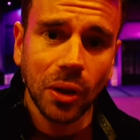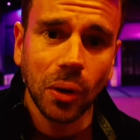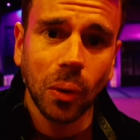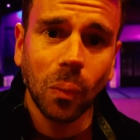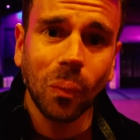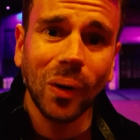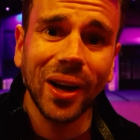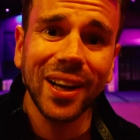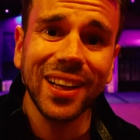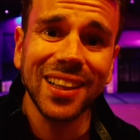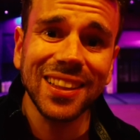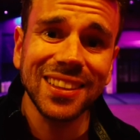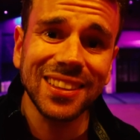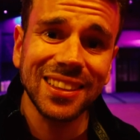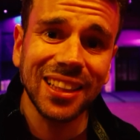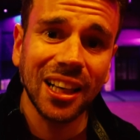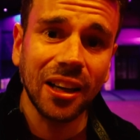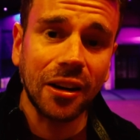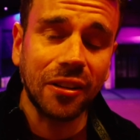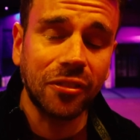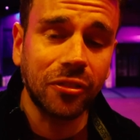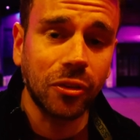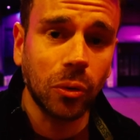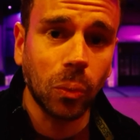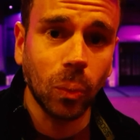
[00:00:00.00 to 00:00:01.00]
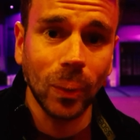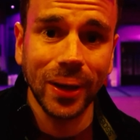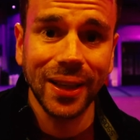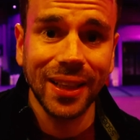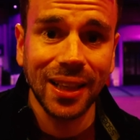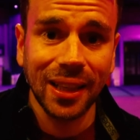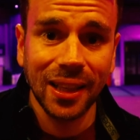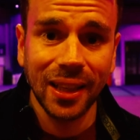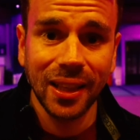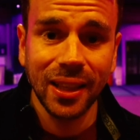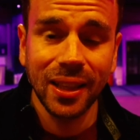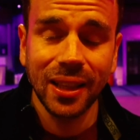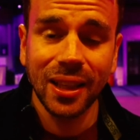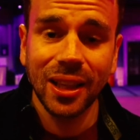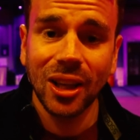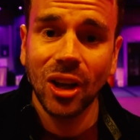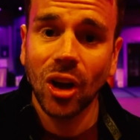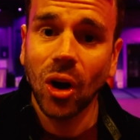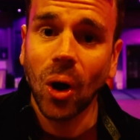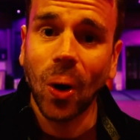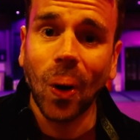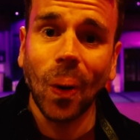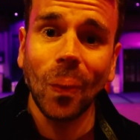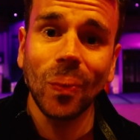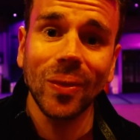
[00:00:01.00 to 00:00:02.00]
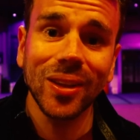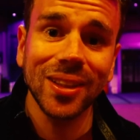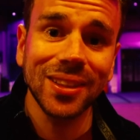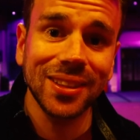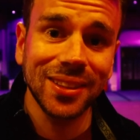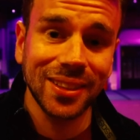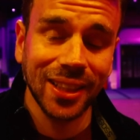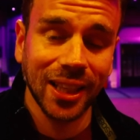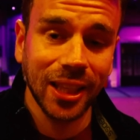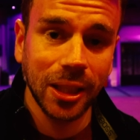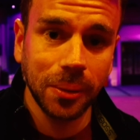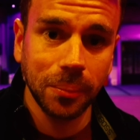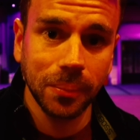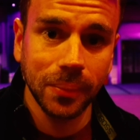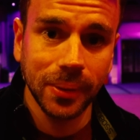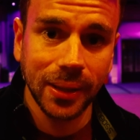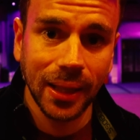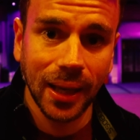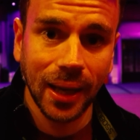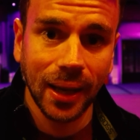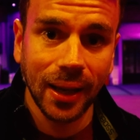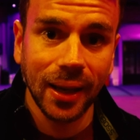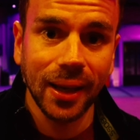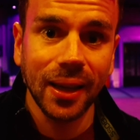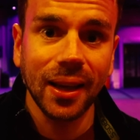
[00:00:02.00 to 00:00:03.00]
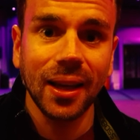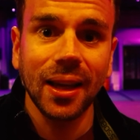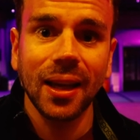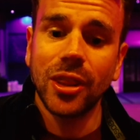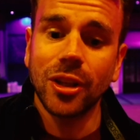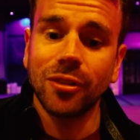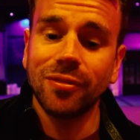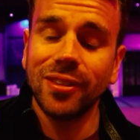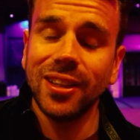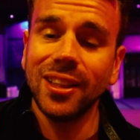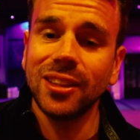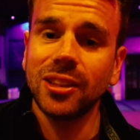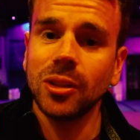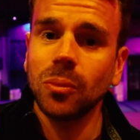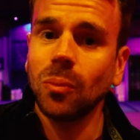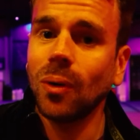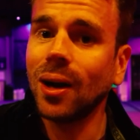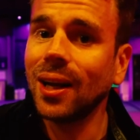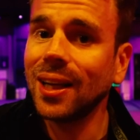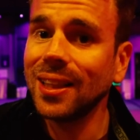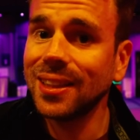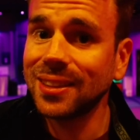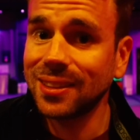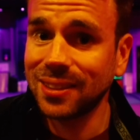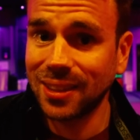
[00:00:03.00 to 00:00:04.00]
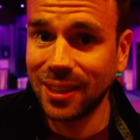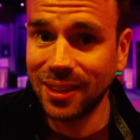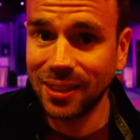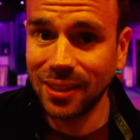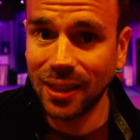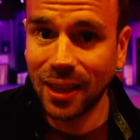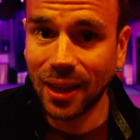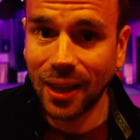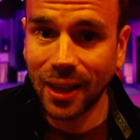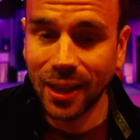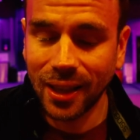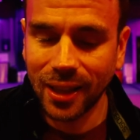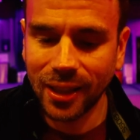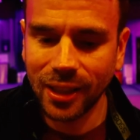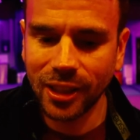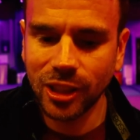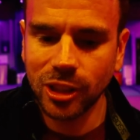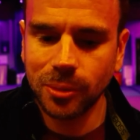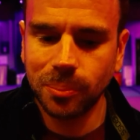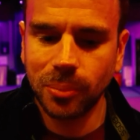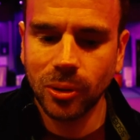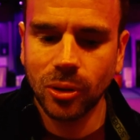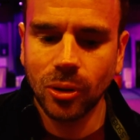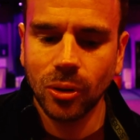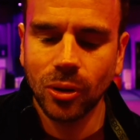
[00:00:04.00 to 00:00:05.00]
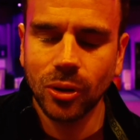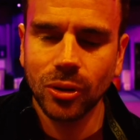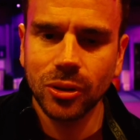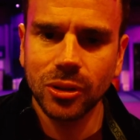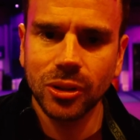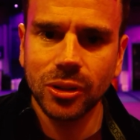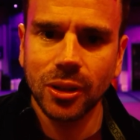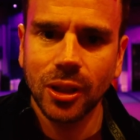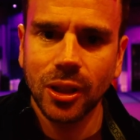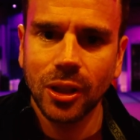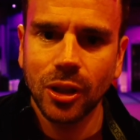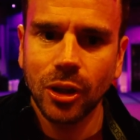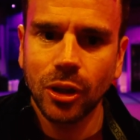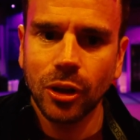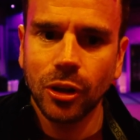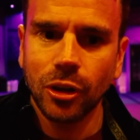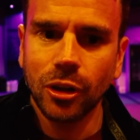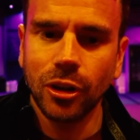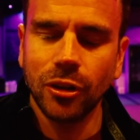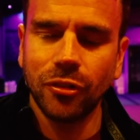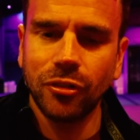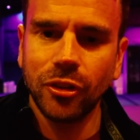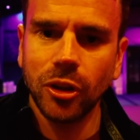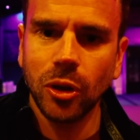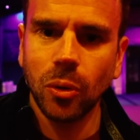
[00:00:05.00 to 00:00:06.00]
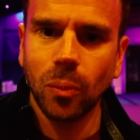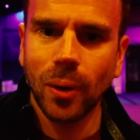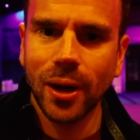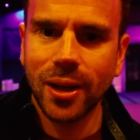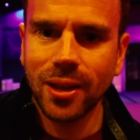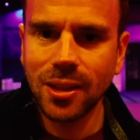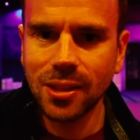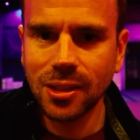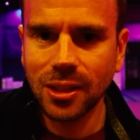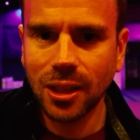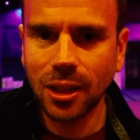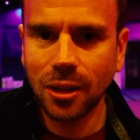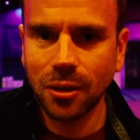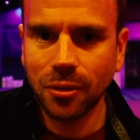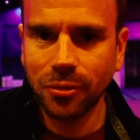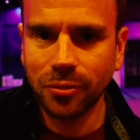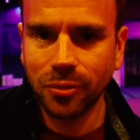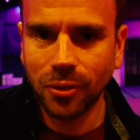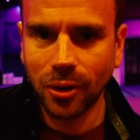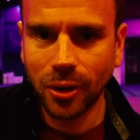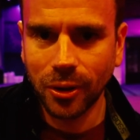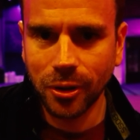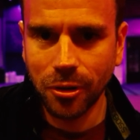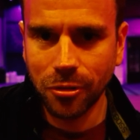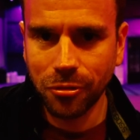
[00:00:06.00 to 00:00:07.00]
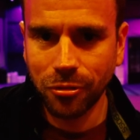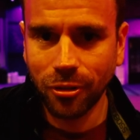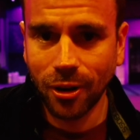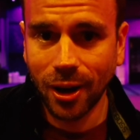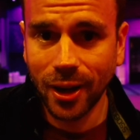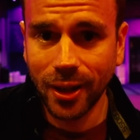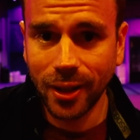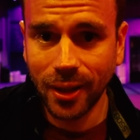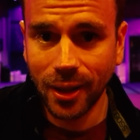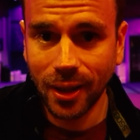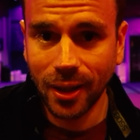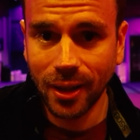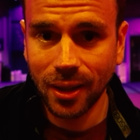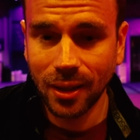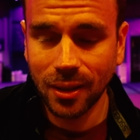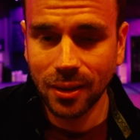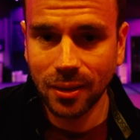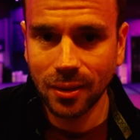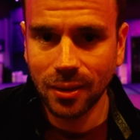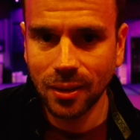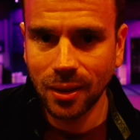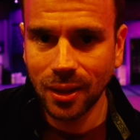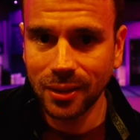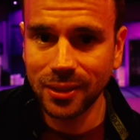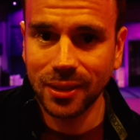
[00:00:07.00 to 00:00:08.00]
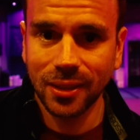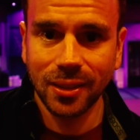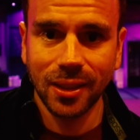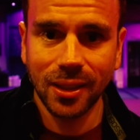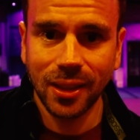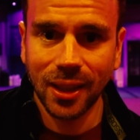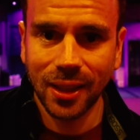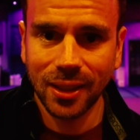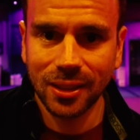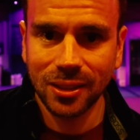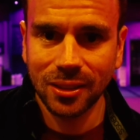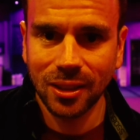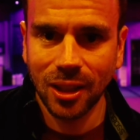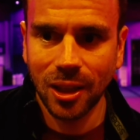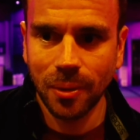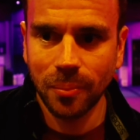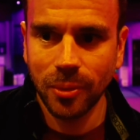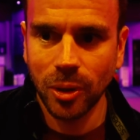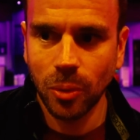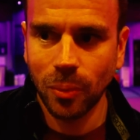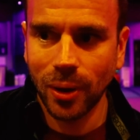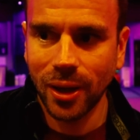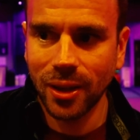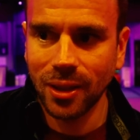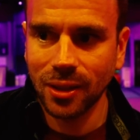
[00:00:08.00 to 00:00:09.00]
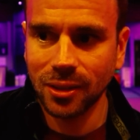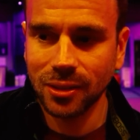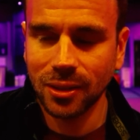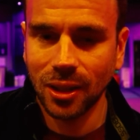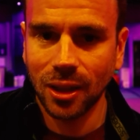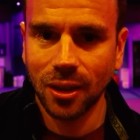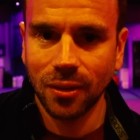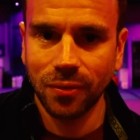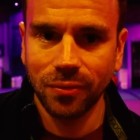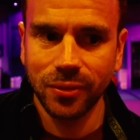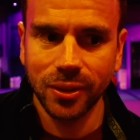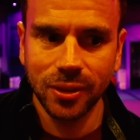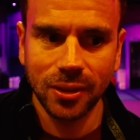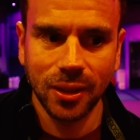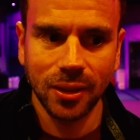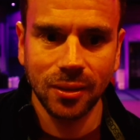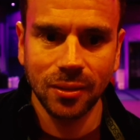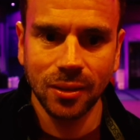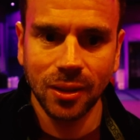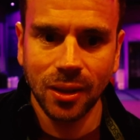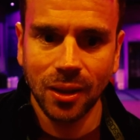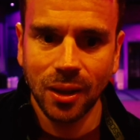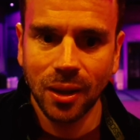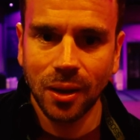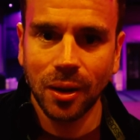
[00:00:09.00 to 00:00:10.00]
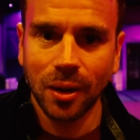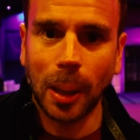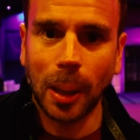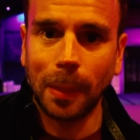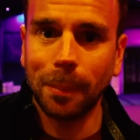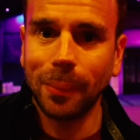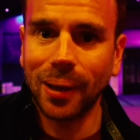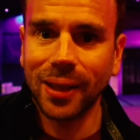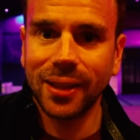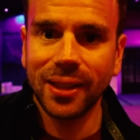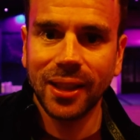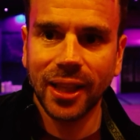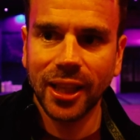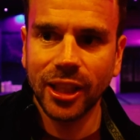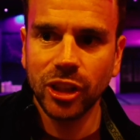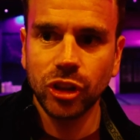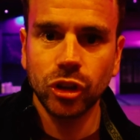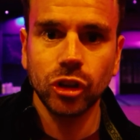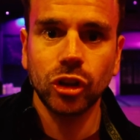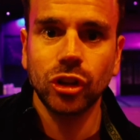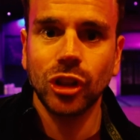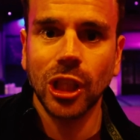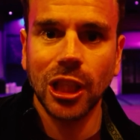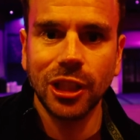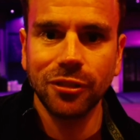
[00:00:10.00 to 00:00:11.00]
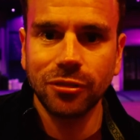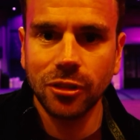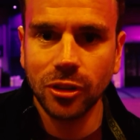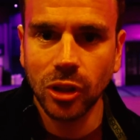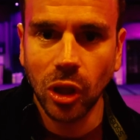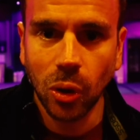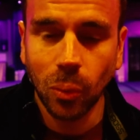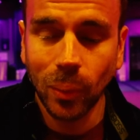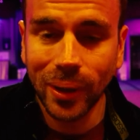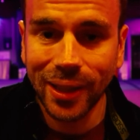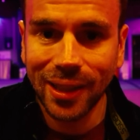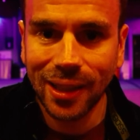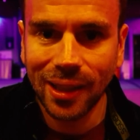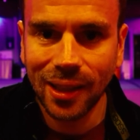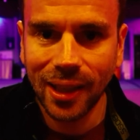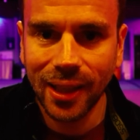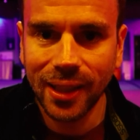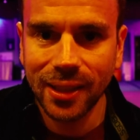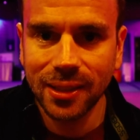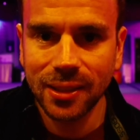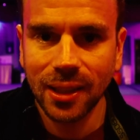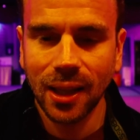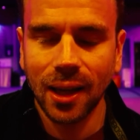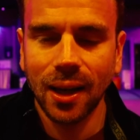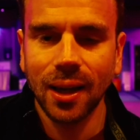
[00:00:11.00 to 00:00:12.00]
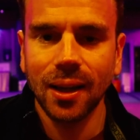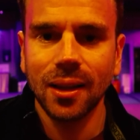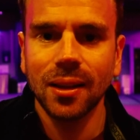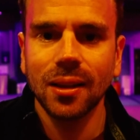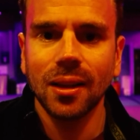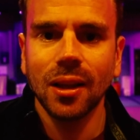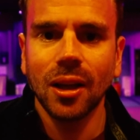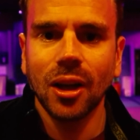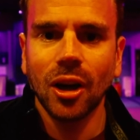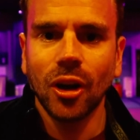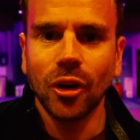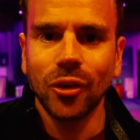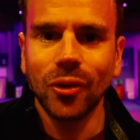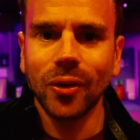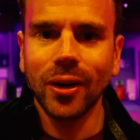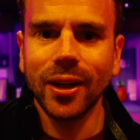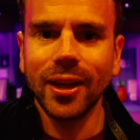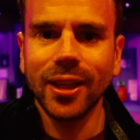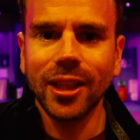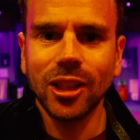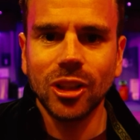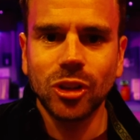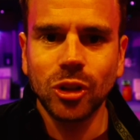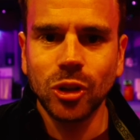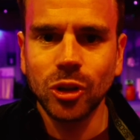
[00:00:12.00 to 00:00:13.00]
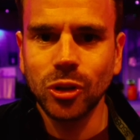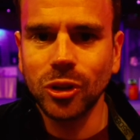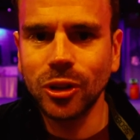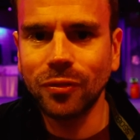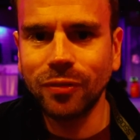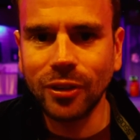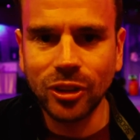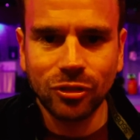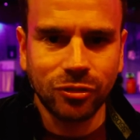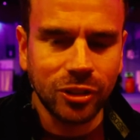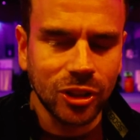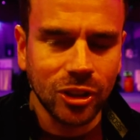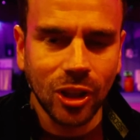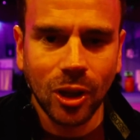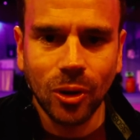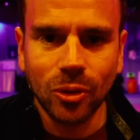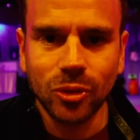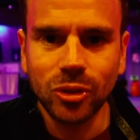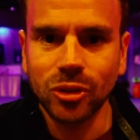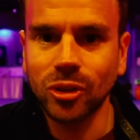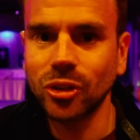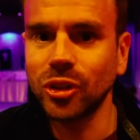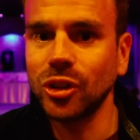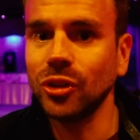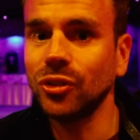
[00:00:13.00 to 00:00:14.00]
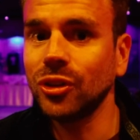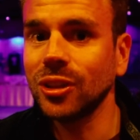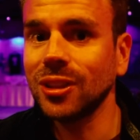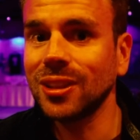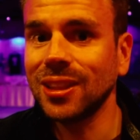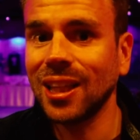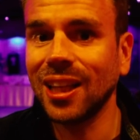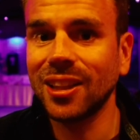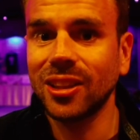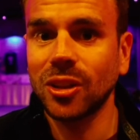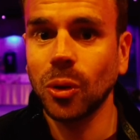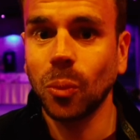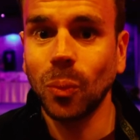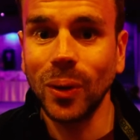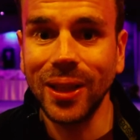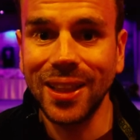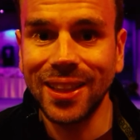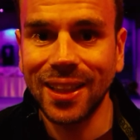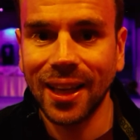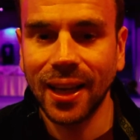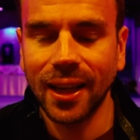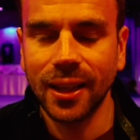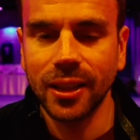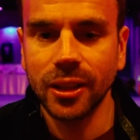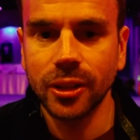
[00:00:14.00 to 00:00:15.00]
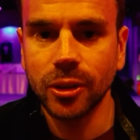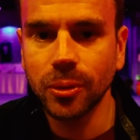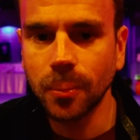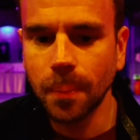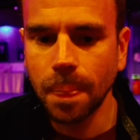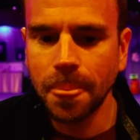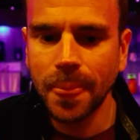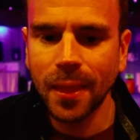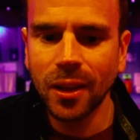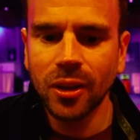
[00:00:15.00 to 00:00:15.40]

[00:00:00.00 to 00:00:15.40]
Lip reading: weigh yourself weekly on the same day. And the reason why I say that is because if you weigh yourself on a Friday, and then the next time you weigh yourself is on Monday, just over a week later, you're going to get 2 different results because you've just had the weekend.